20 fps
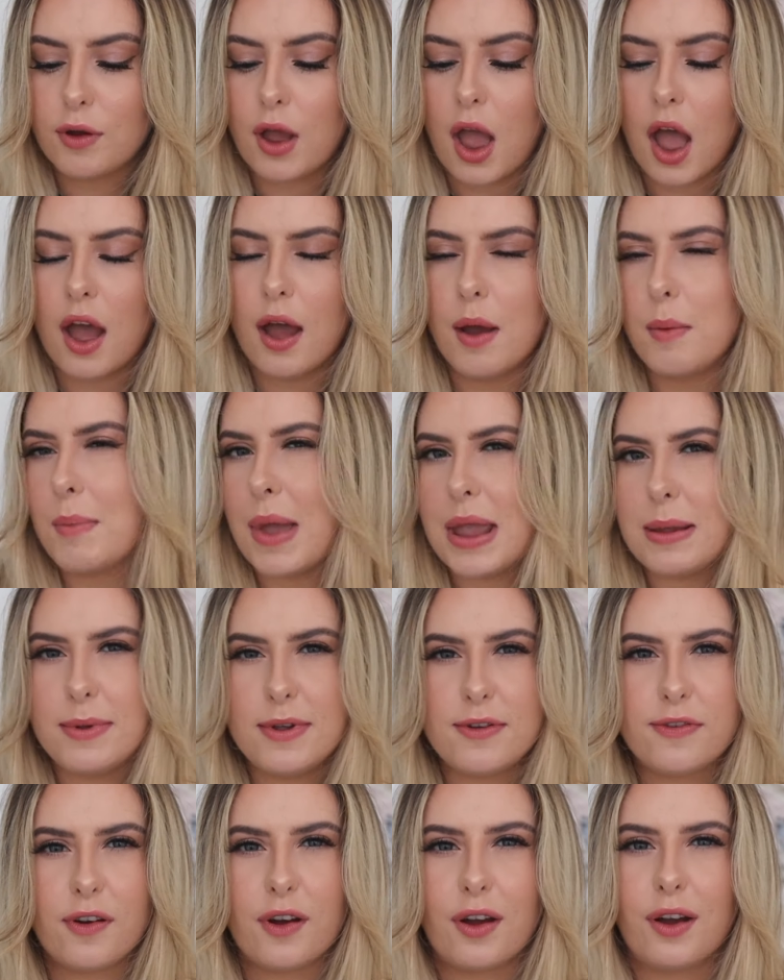uh, maybe
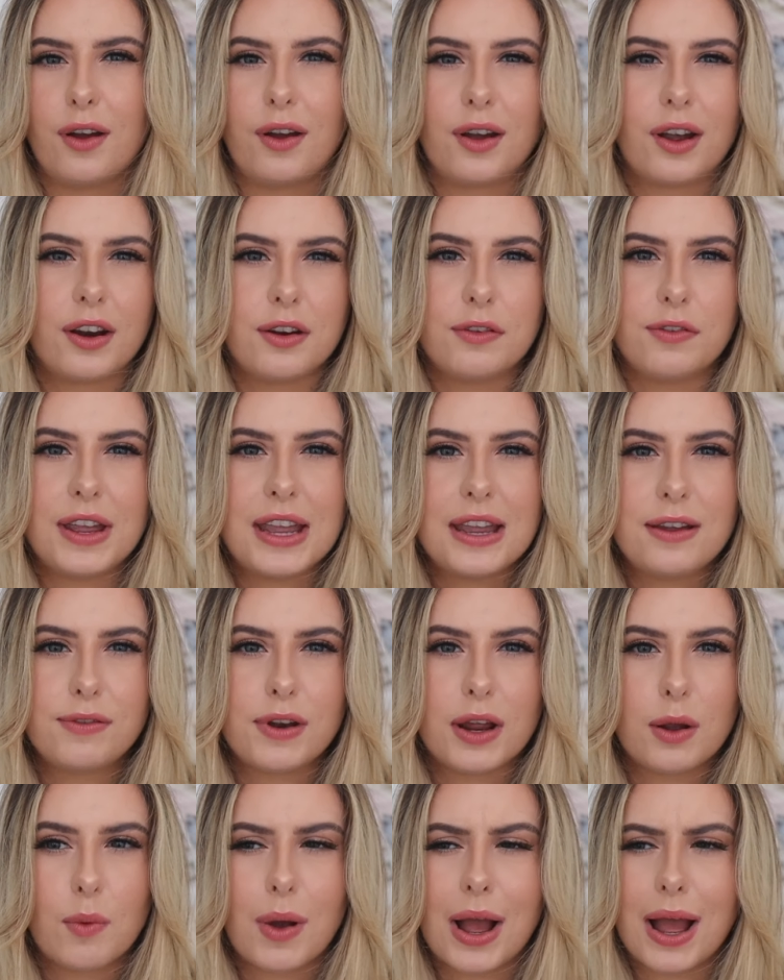for kind of
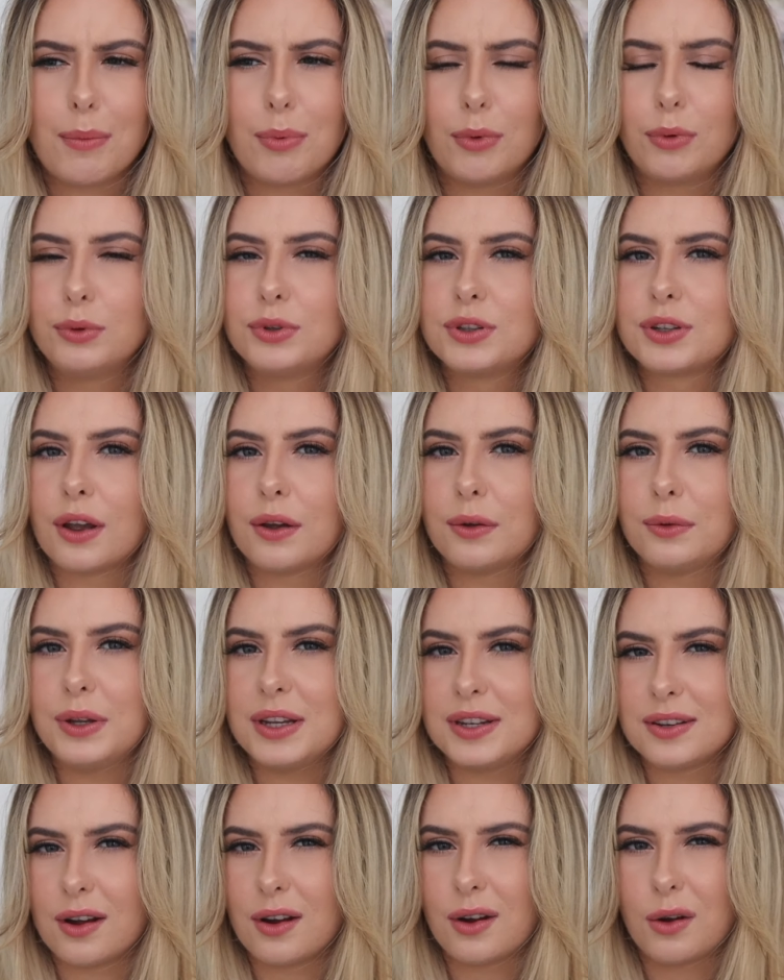evening wear, but also
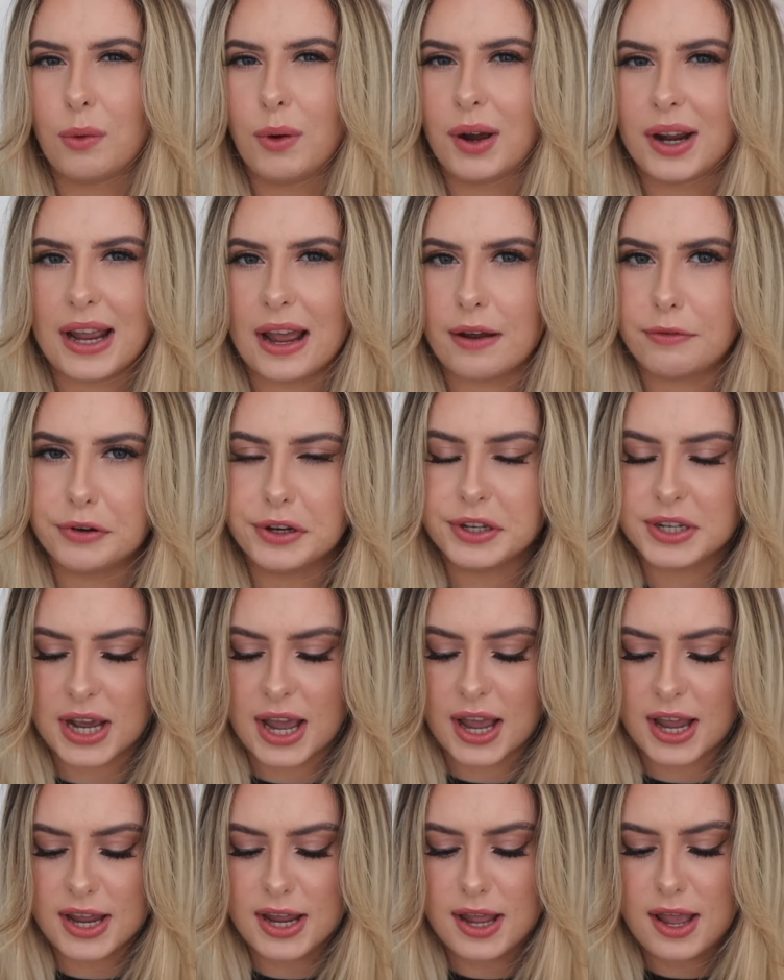these are quite everyday.